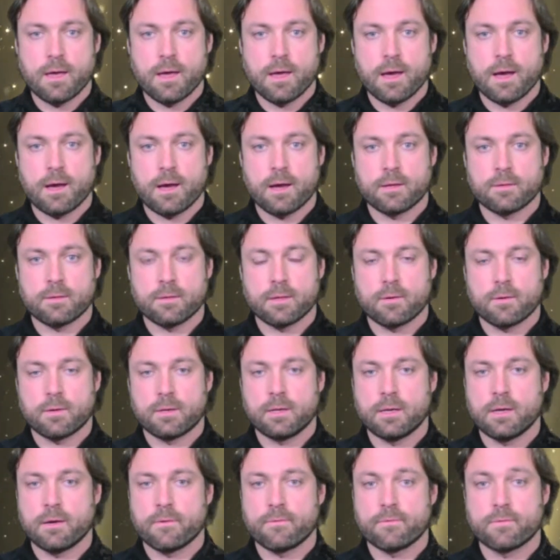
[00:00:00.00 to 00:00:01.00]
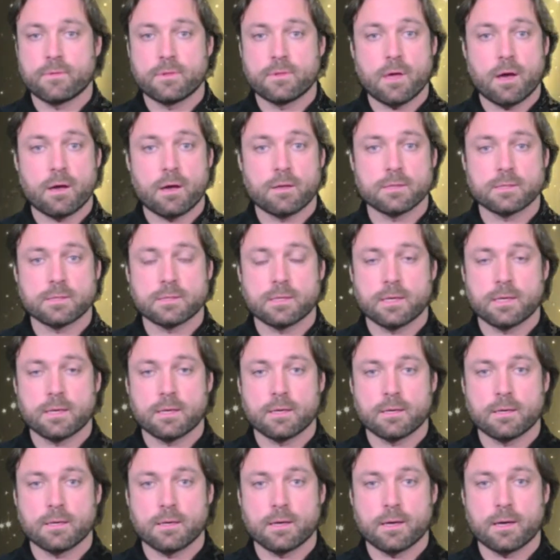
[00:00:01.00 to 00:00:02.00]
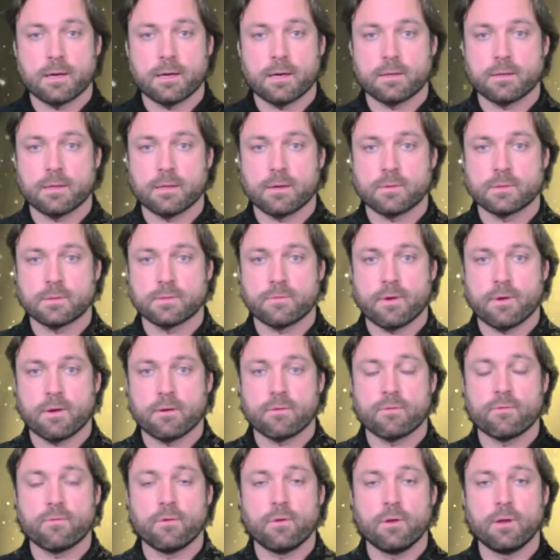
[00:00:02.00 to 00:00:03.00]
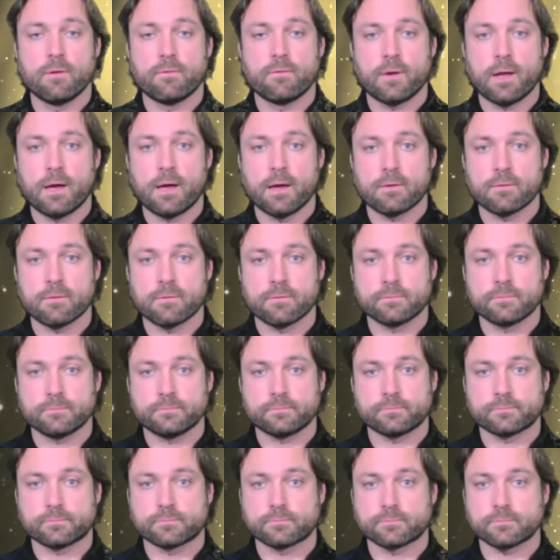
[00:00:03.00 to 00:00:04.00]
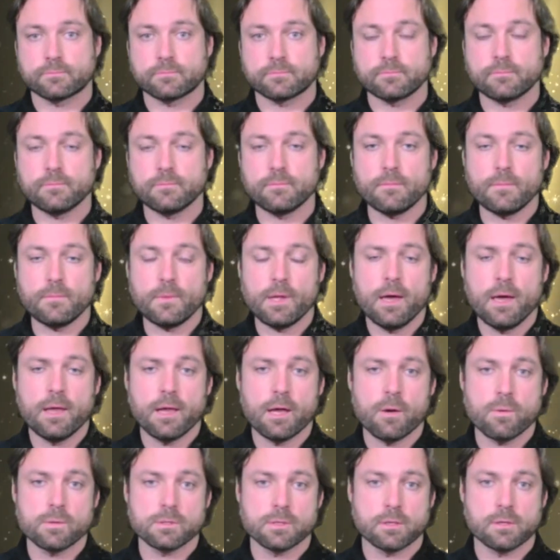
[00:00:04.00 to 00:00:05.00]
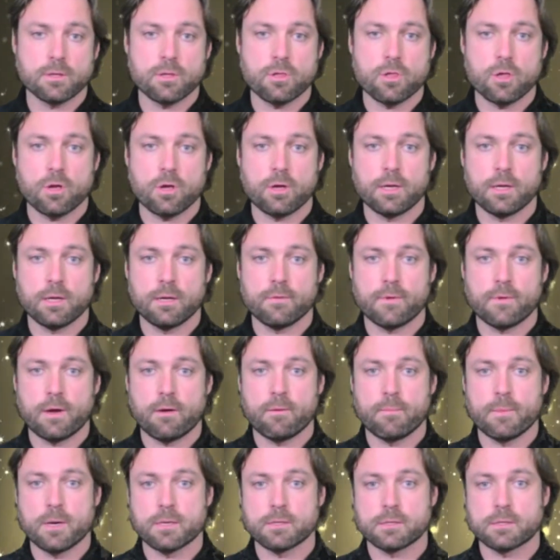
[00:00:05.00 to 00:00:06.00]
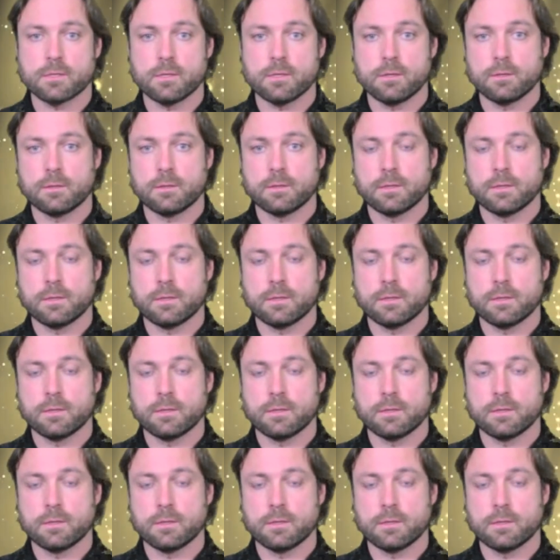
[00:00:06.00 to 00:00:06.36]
and I loved dancing, and I was very full of life, and I was on a journey, very much so.